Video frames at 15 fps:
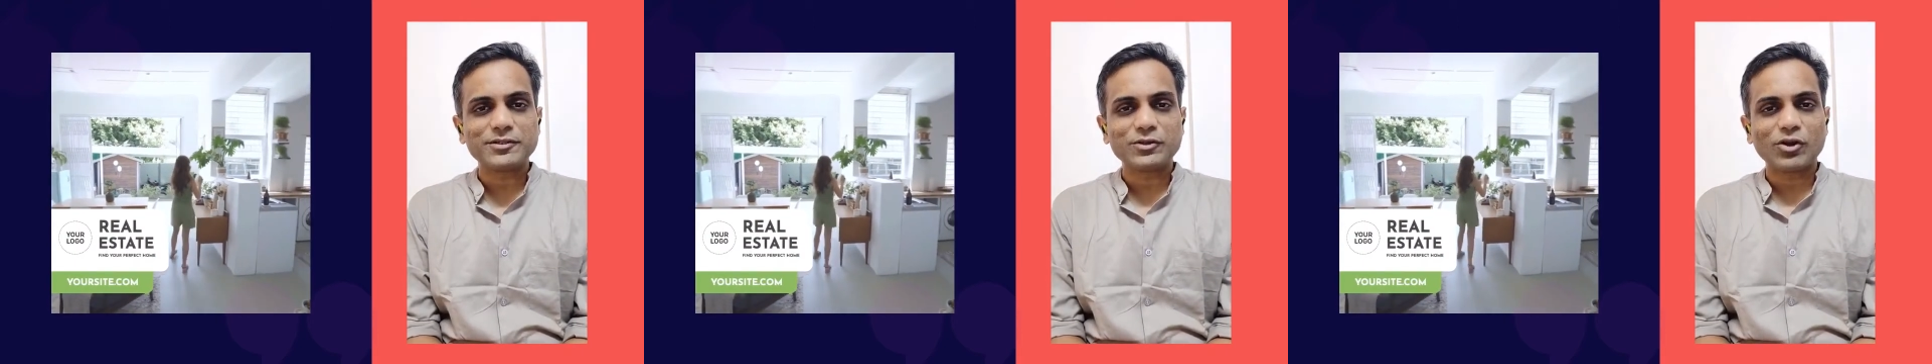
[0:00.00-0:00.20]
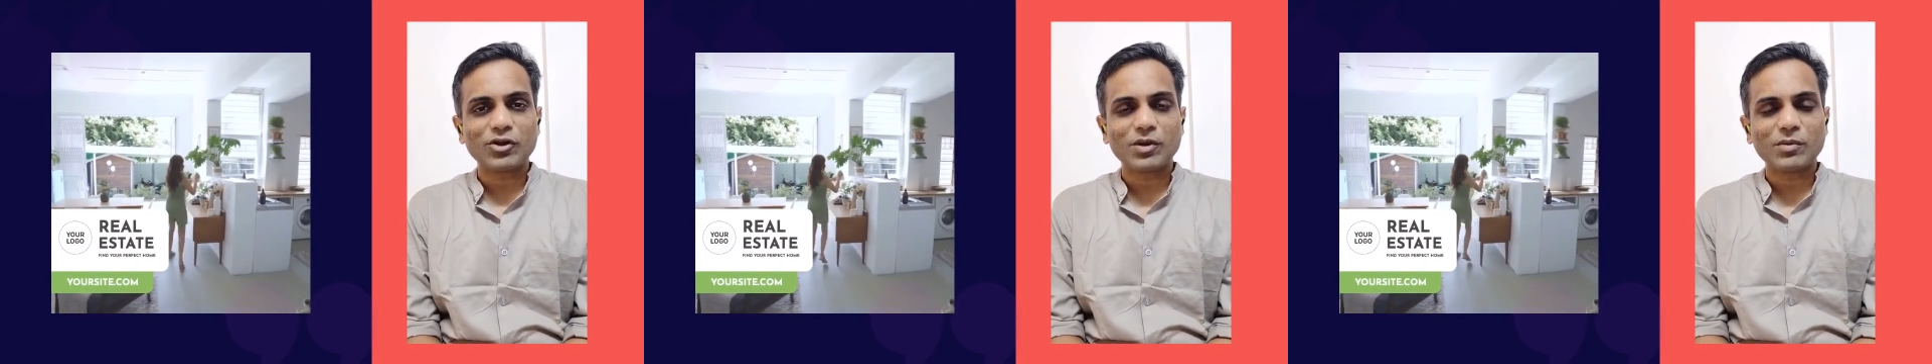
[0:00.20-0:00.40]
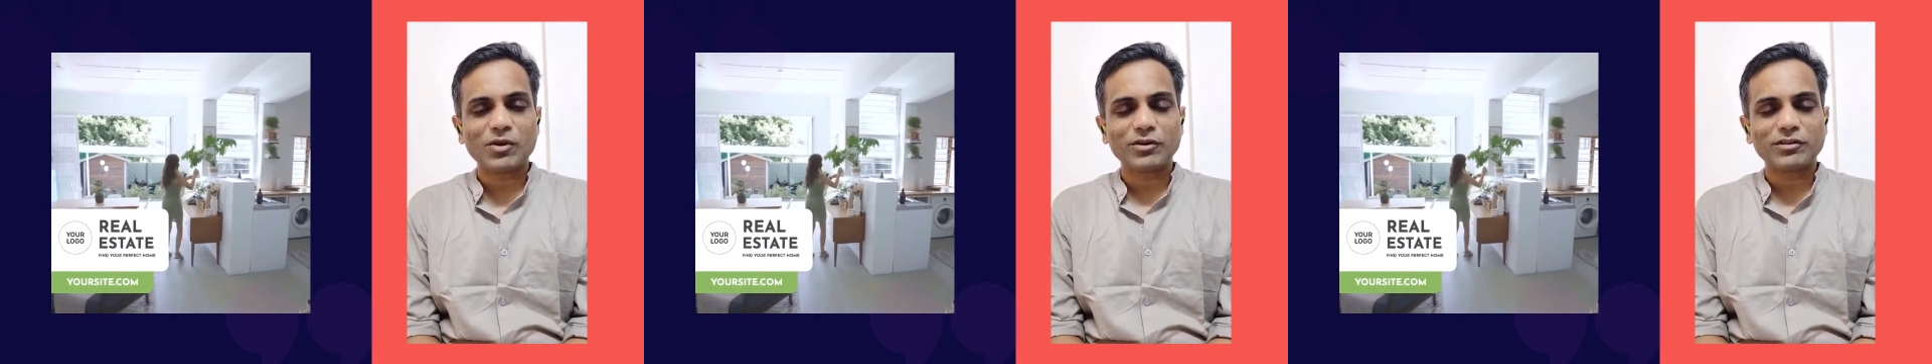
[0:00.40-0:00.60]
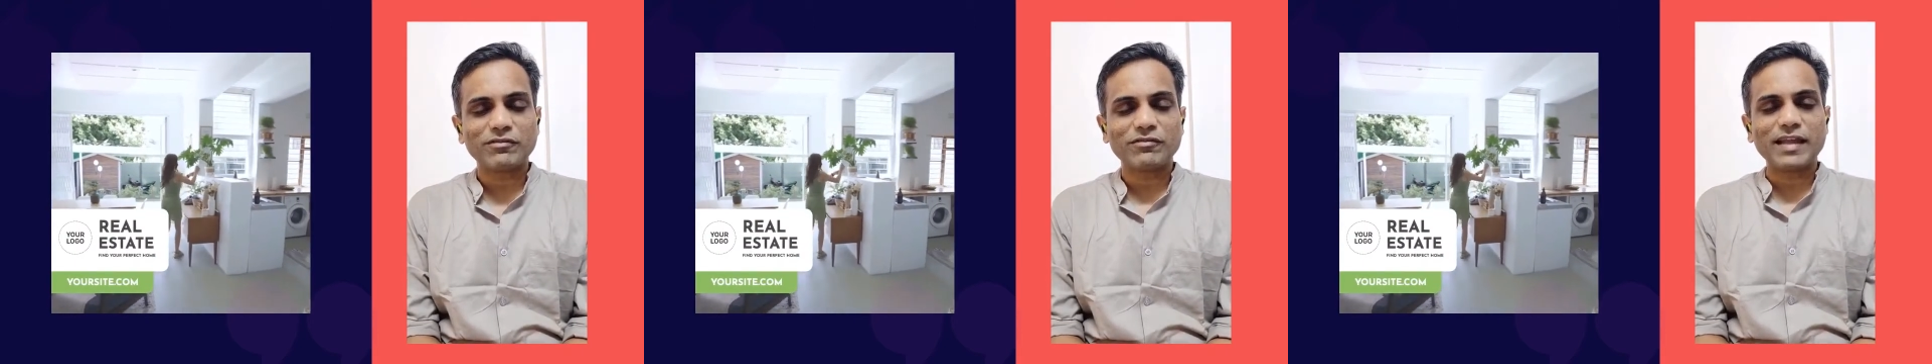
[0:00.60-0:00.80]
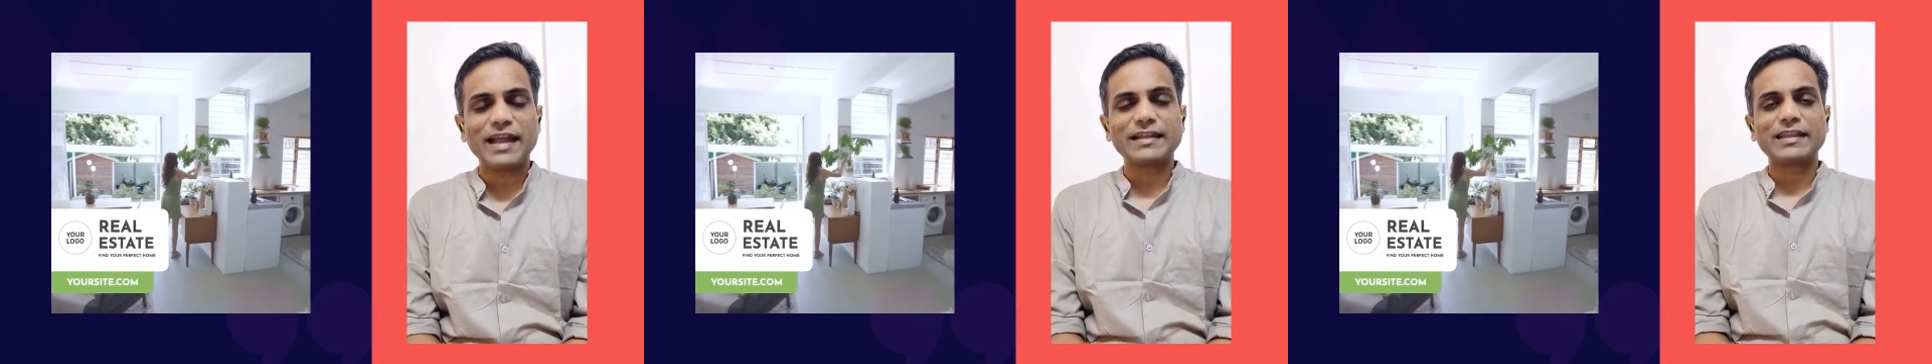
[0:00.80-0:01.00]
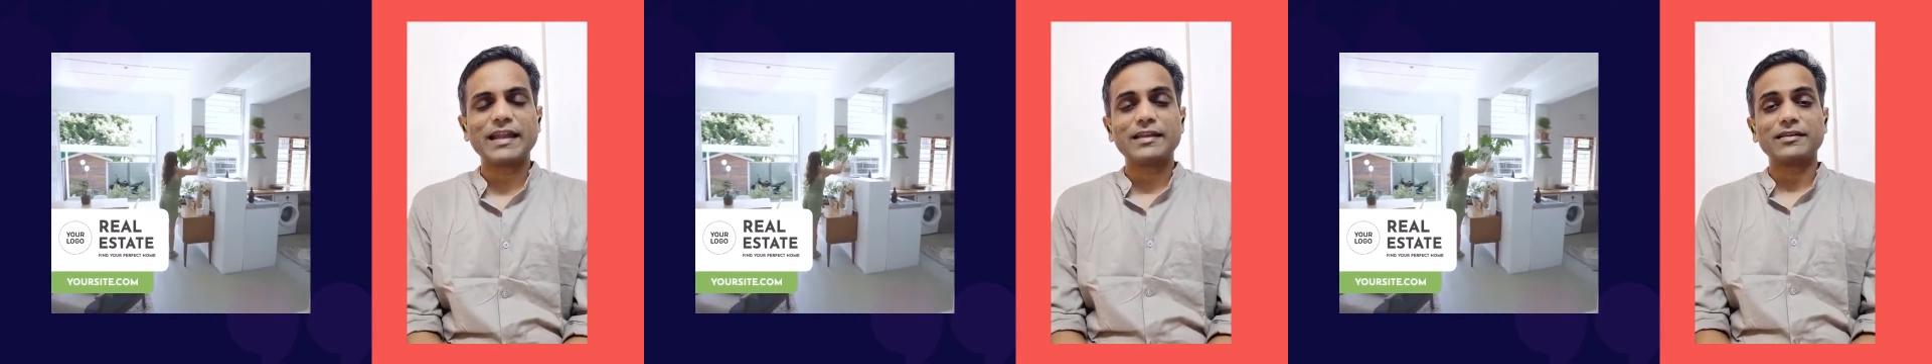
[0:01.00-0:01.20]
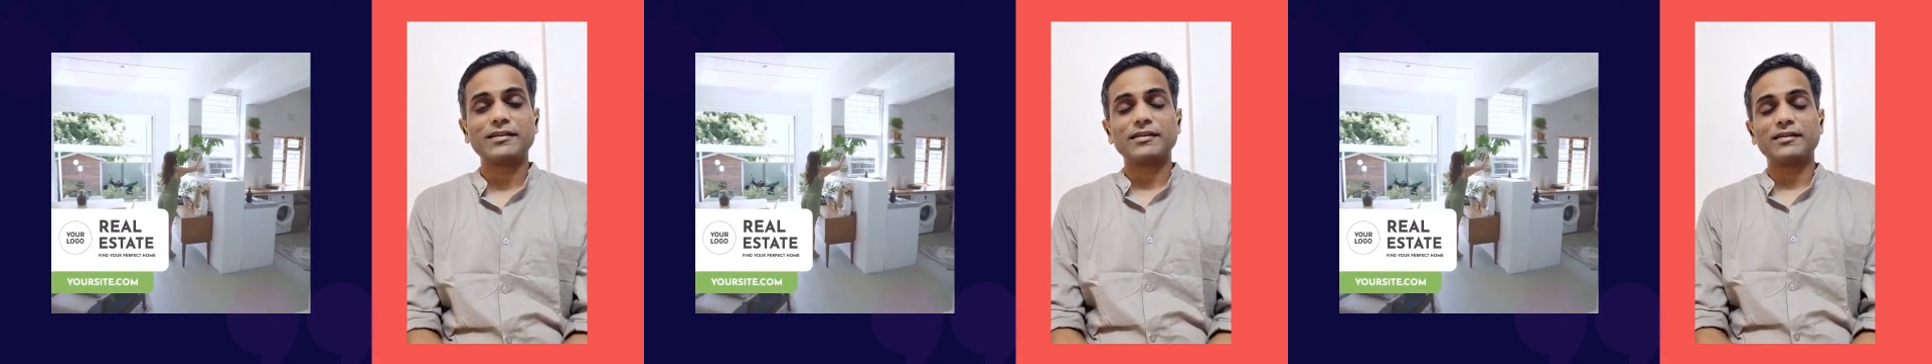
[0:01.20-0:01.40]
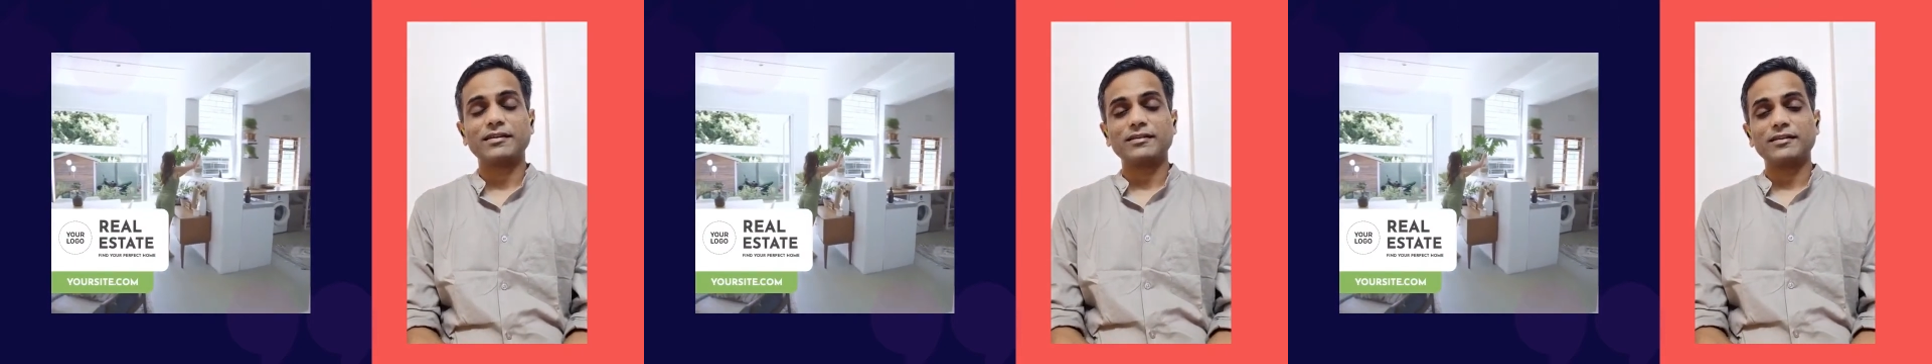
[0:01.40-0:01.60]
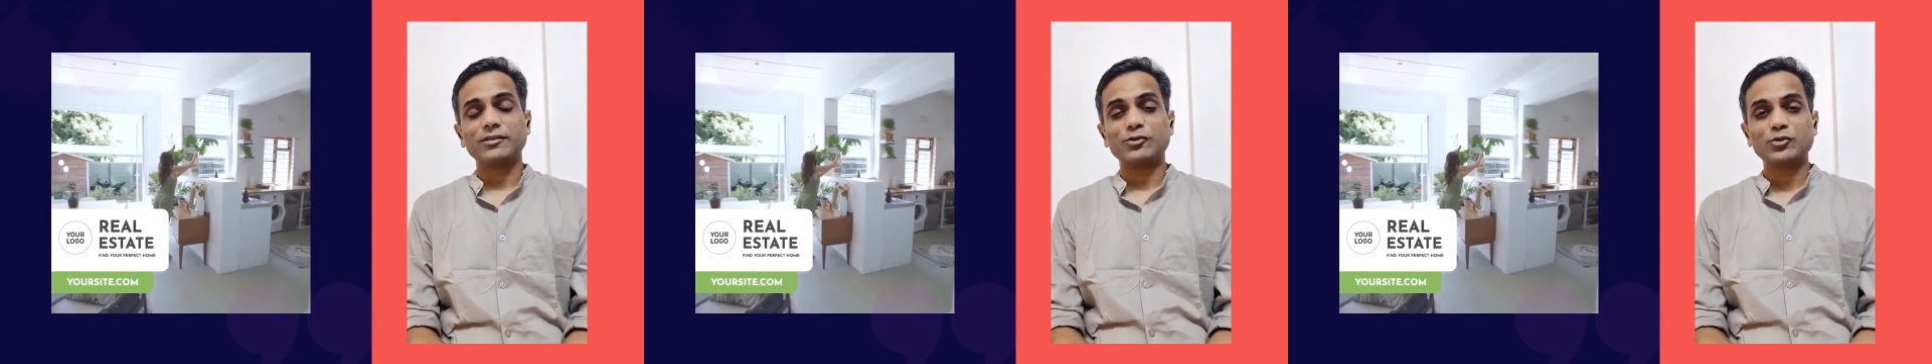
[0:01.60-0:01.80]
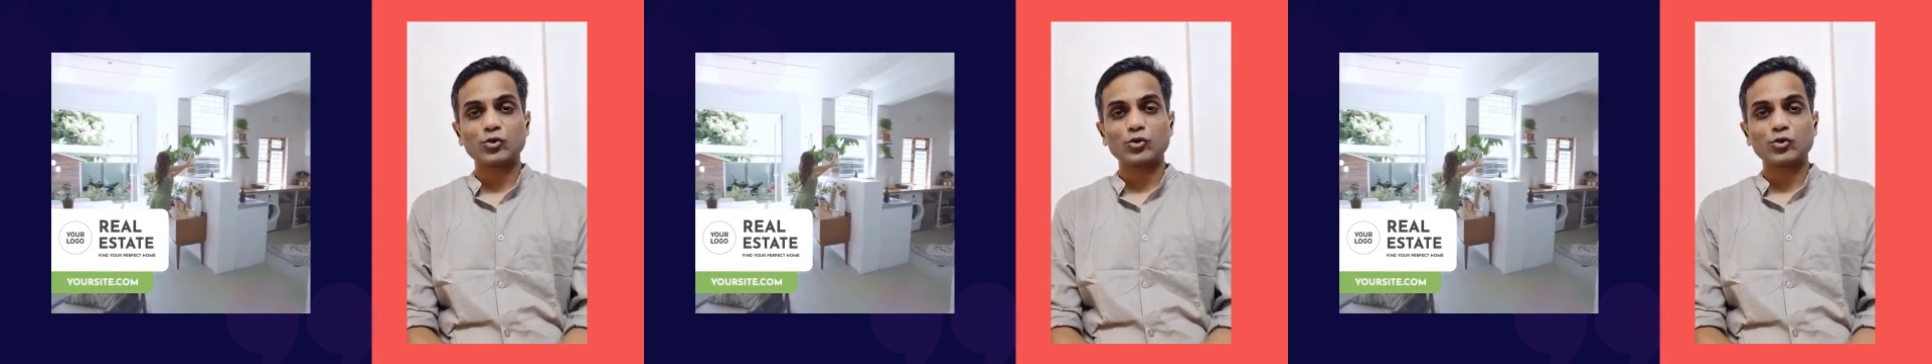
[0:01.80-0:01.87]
talk about the fact that the